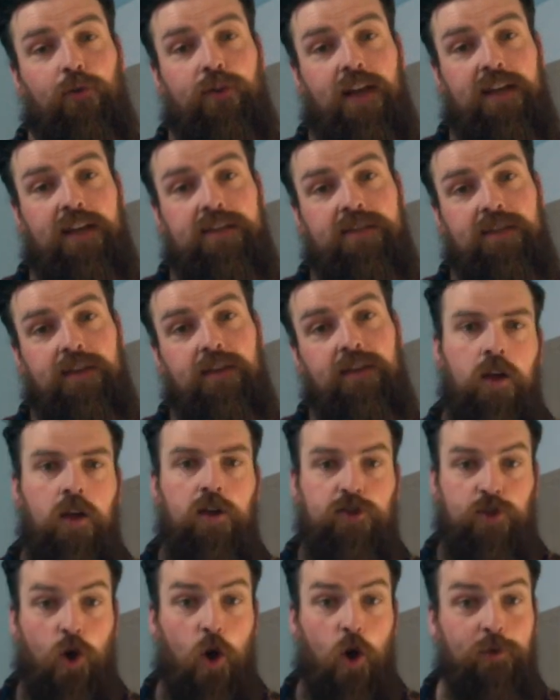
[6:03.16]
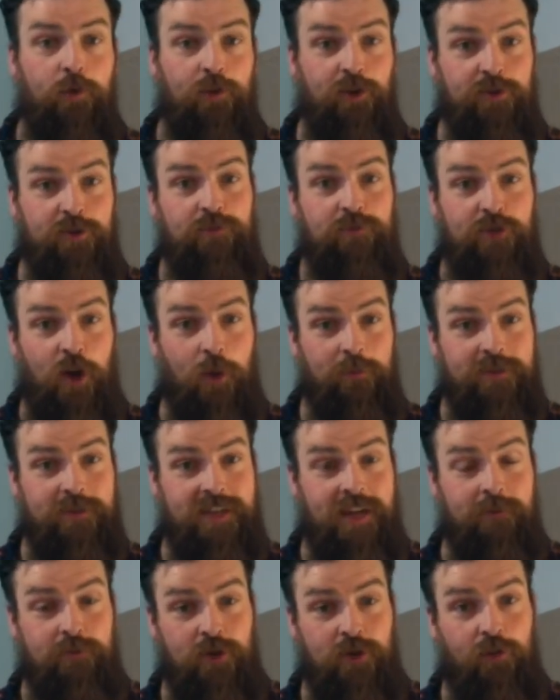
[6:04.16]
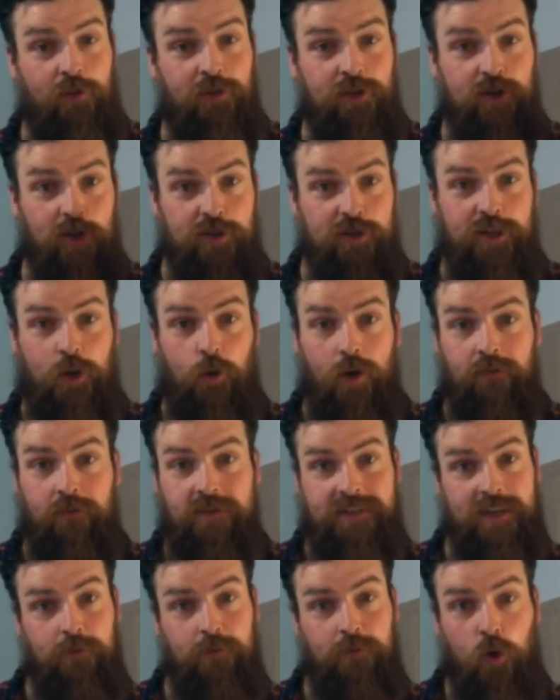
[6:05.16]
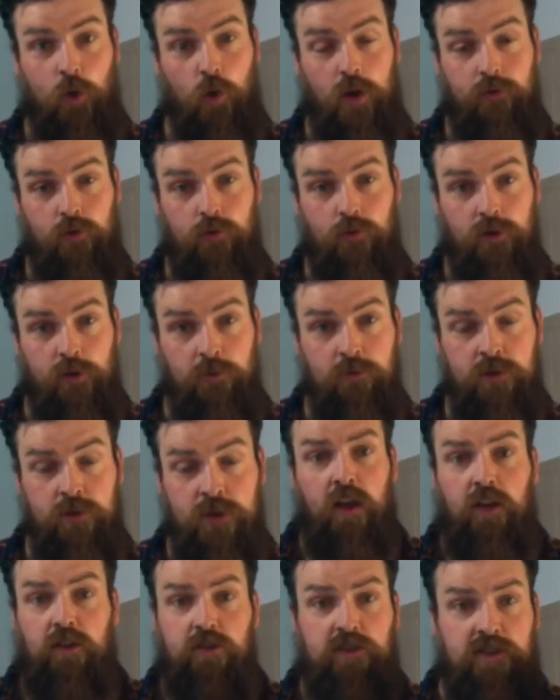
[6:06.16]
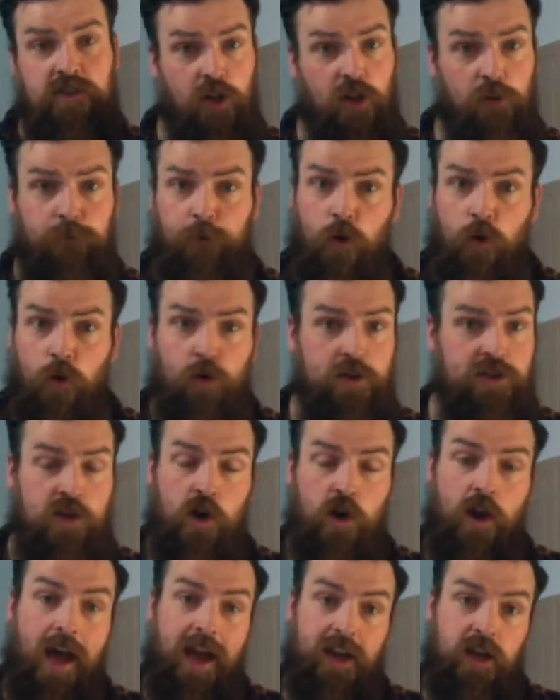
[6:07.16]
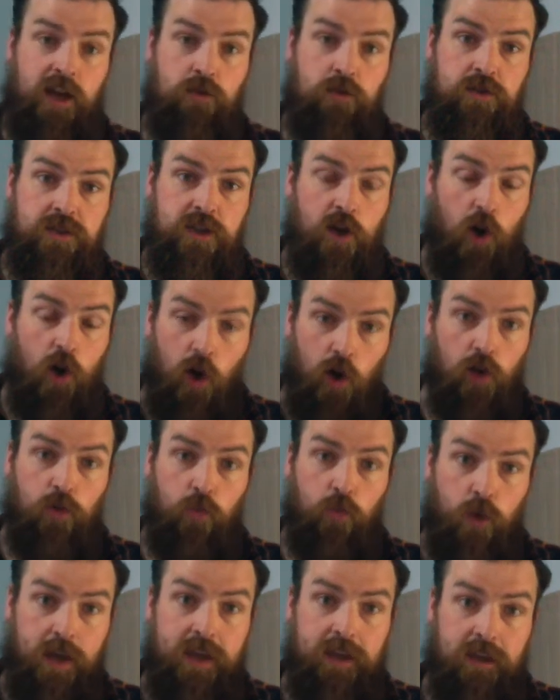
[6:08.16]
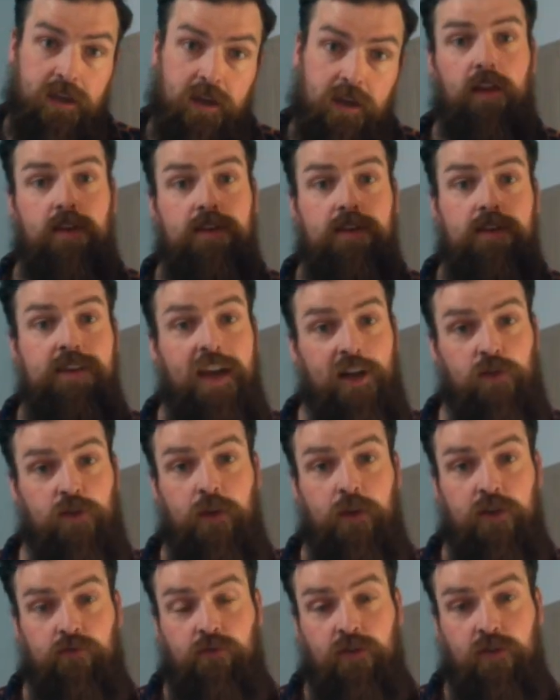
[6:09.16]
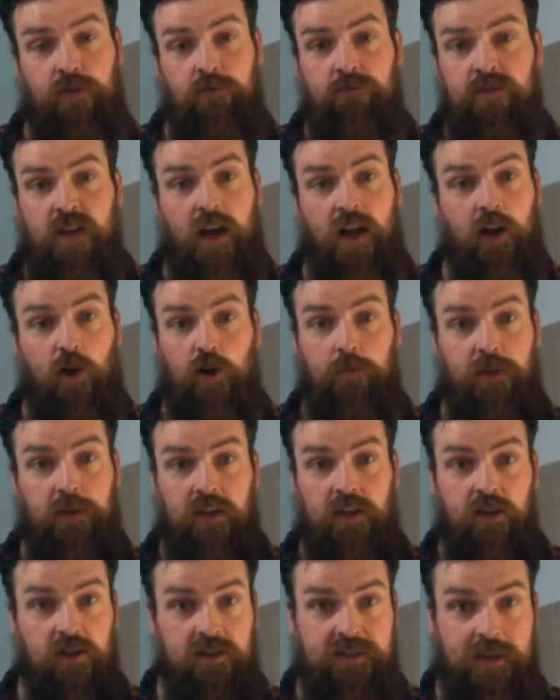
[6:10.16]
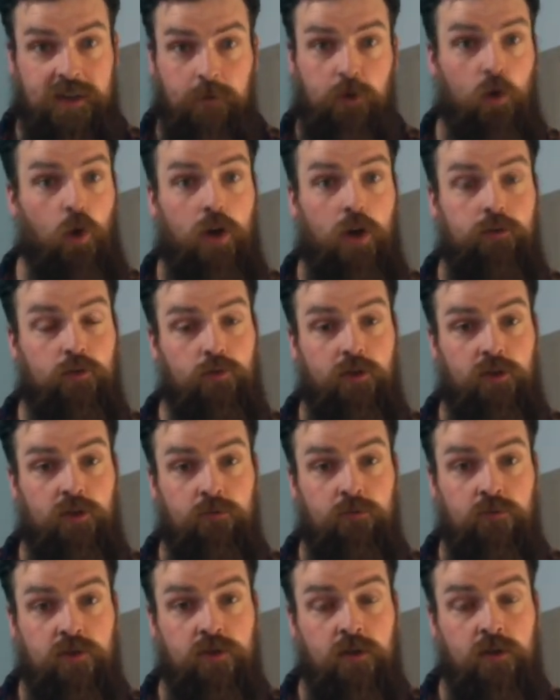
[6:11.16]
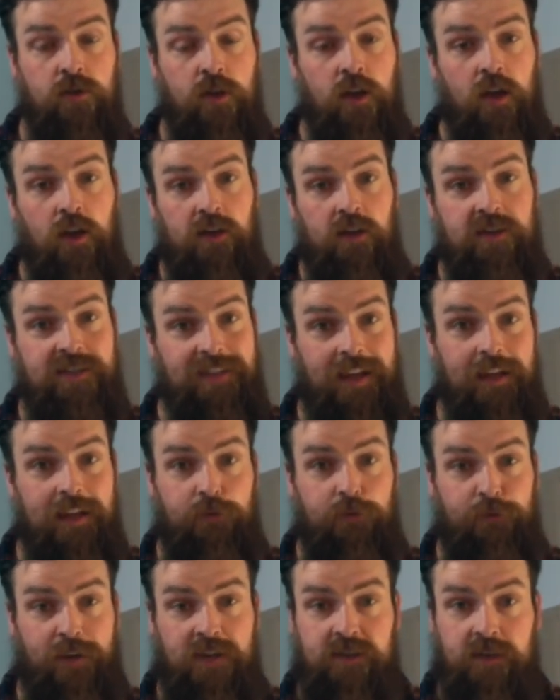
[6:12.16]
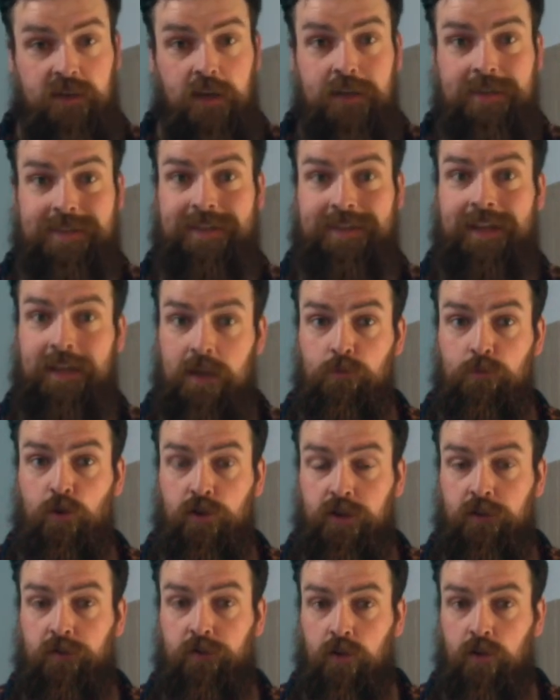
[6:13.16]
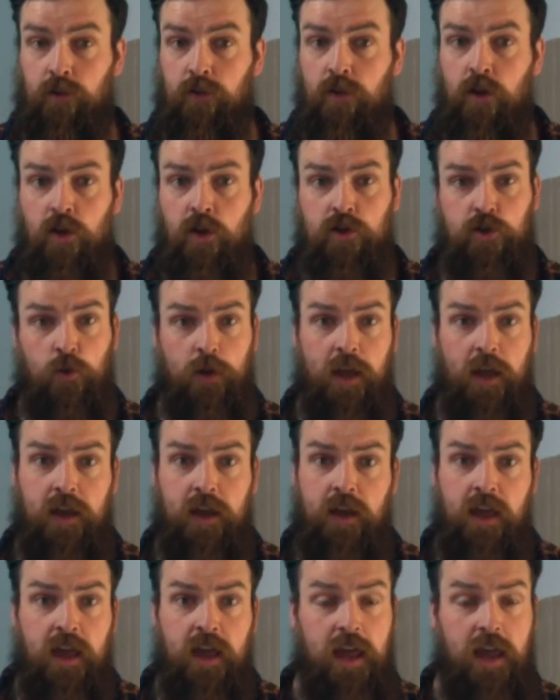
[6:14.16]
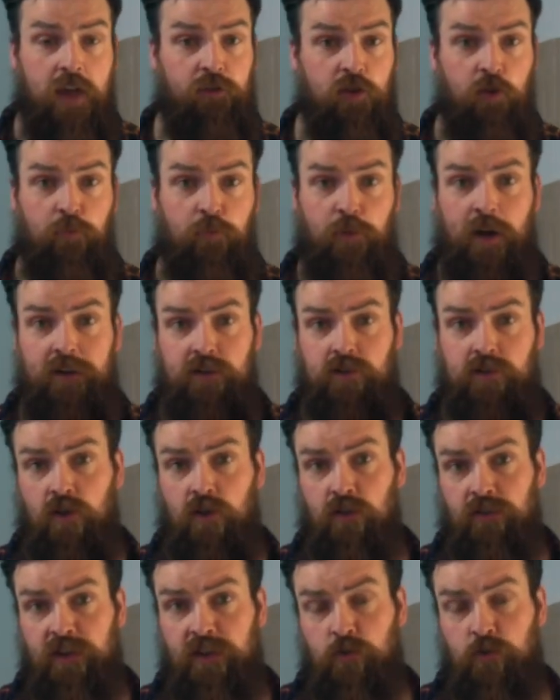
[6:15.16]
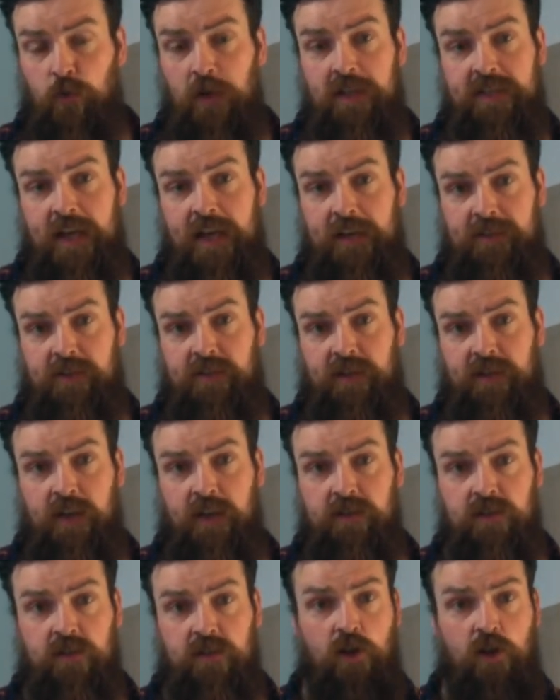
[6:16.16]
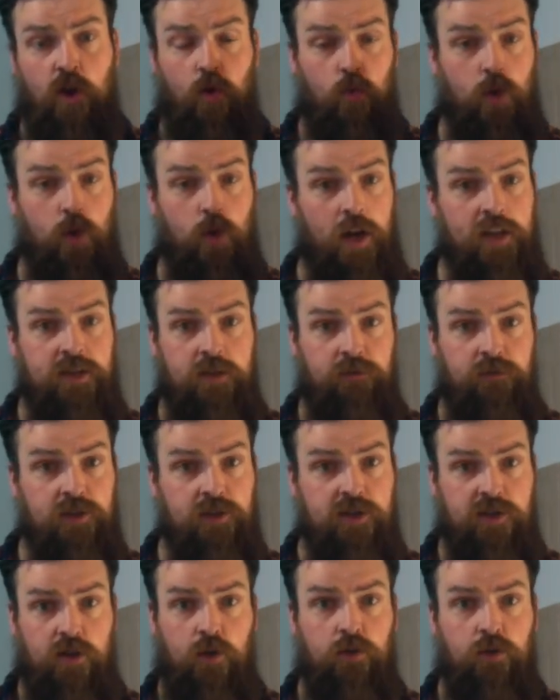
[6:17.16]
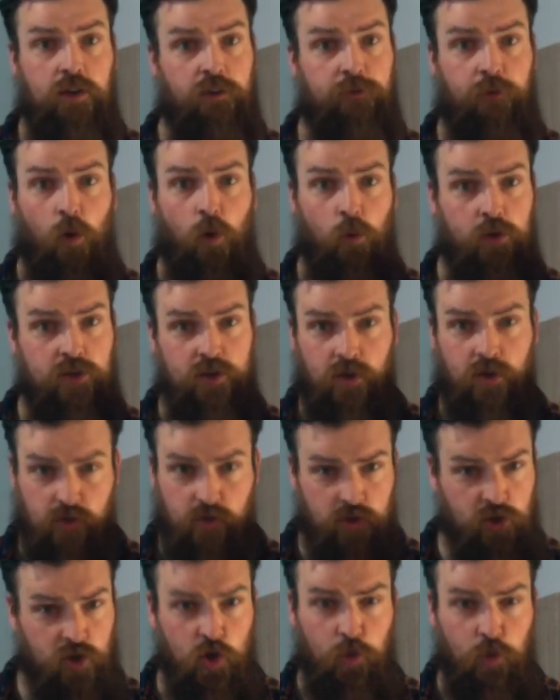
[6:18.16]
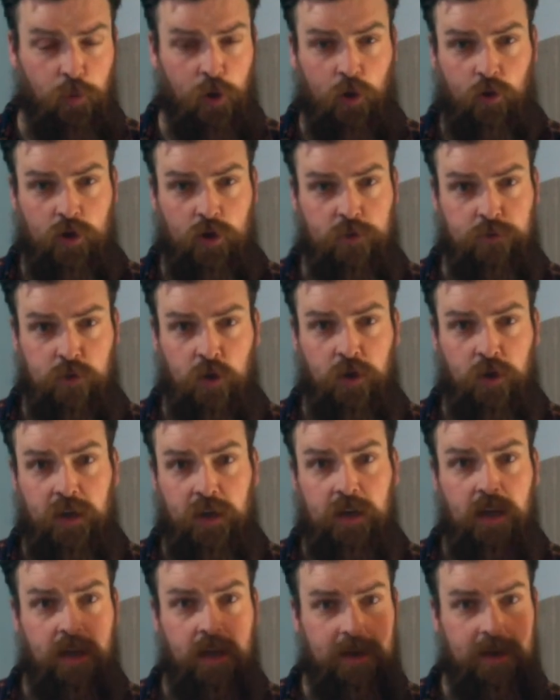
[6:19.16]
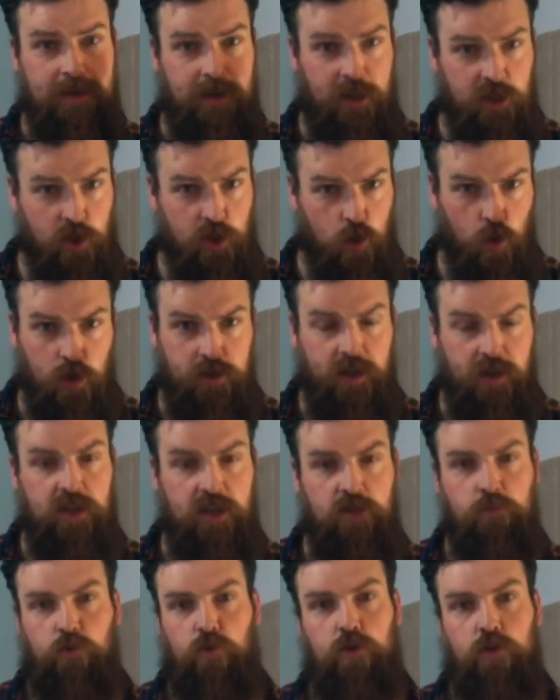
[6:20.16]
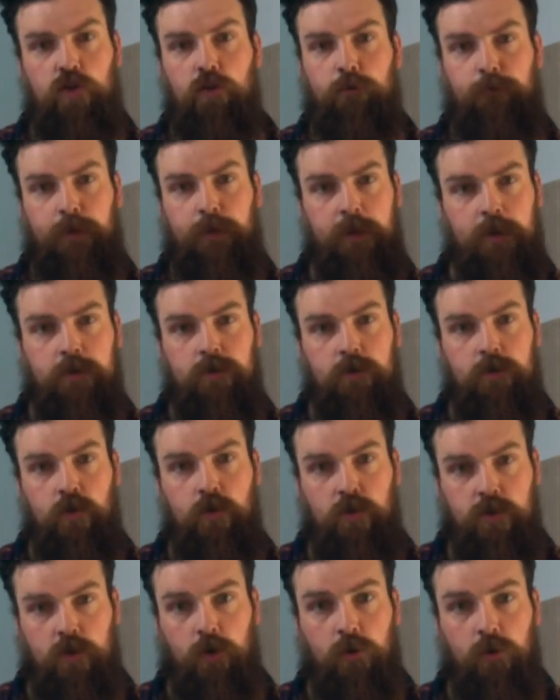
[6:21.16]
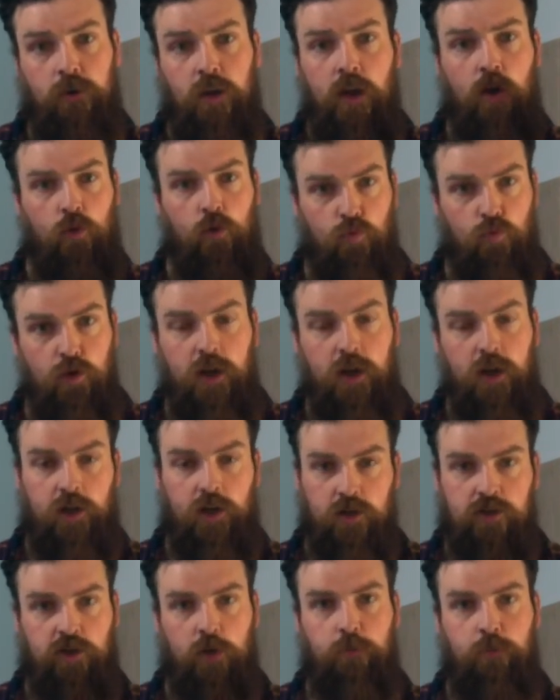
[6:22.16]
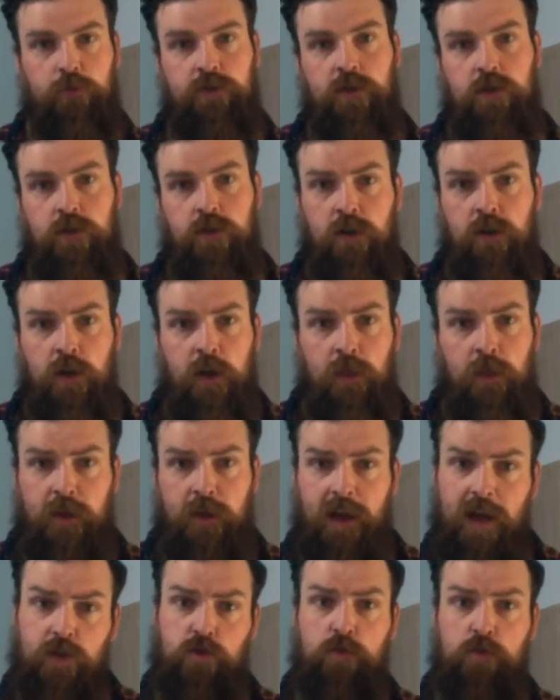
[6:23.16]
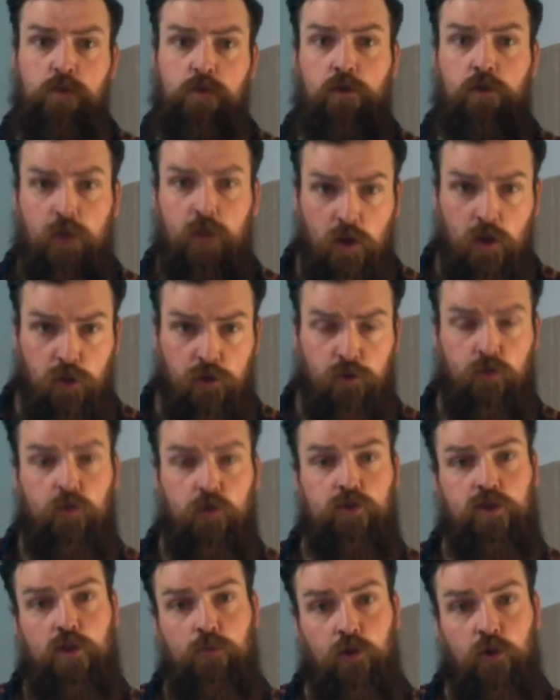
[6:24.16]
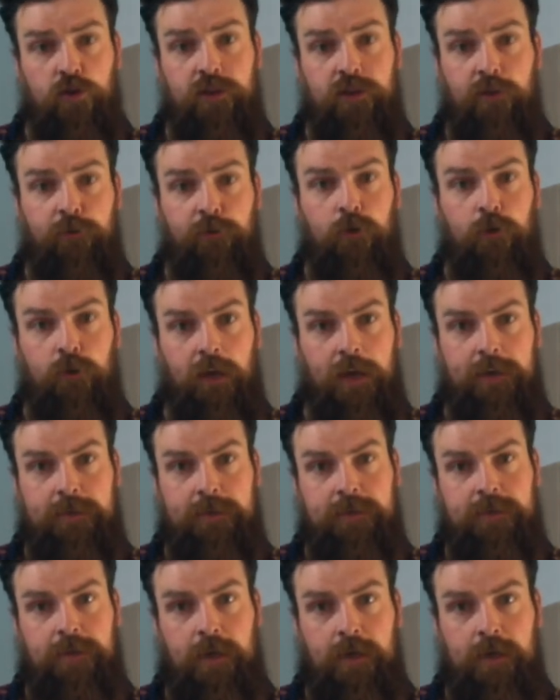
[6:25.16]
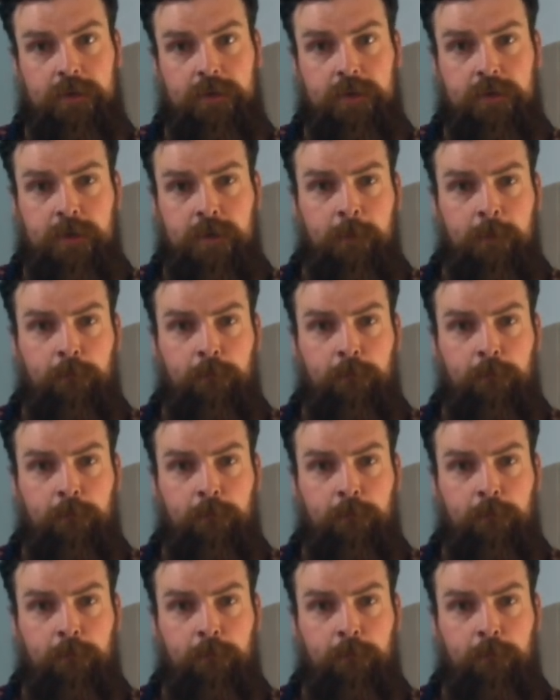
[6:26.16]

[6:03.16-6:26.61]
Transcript: nicely. So I hope you've got some top tips on the dotted-quaver, semi-quaver rhythms. Still focusing on accuracy all week. Next week's rhythms are going to be semi-quaver rhythms, slightly faster, slightly more difficult. So again, if you've practiced all this week's exercises relatively slowly, focusing on super crisp tonguing, nice coordination between your fingers and your tongue, really good tongue position, then as we move through to the more difficult exercises,